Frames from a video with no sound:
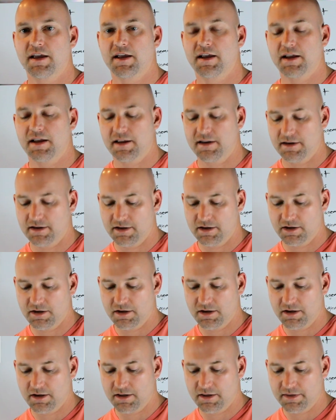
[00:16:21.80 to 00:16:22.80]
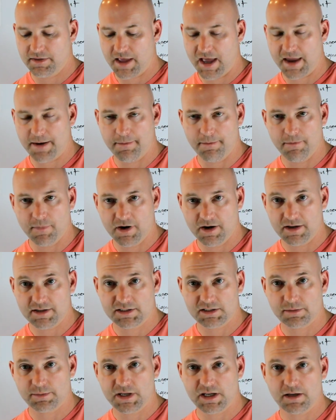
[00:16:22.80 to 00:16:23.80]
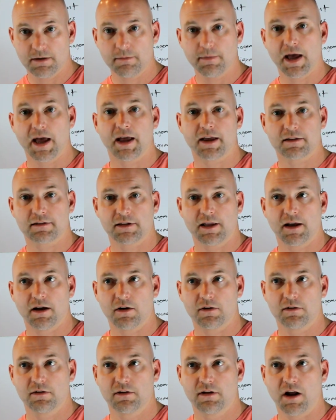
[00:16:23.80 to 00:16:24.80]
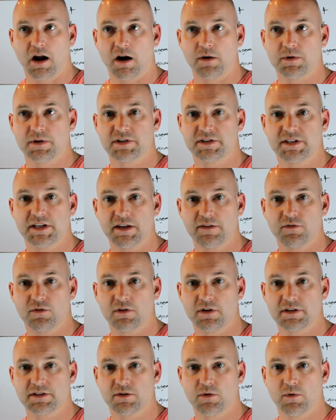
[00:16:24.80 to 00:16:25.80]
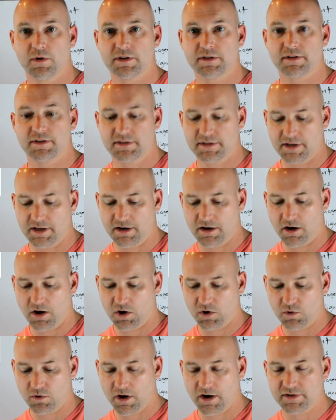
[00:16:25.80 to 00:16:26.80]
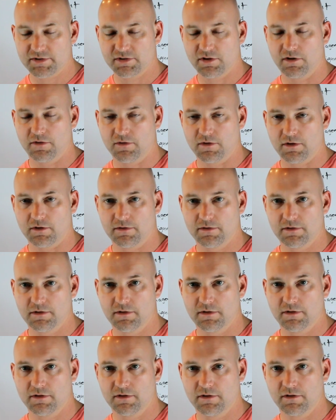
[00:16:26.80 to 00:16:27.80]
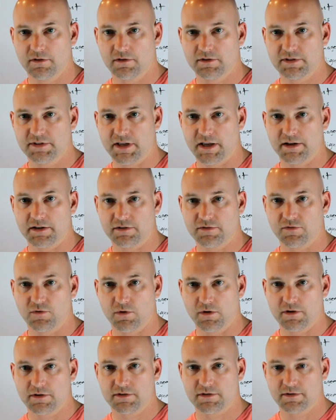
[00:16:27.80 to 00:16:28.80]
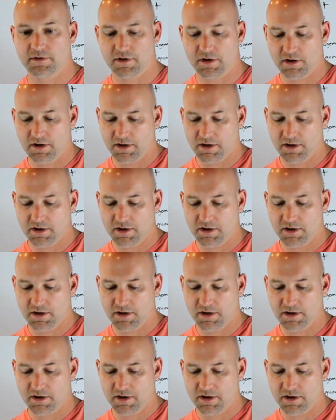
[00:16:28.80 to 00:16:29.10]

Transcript: And that must be maxed out. Our receiver is going to set our crossover settings for us.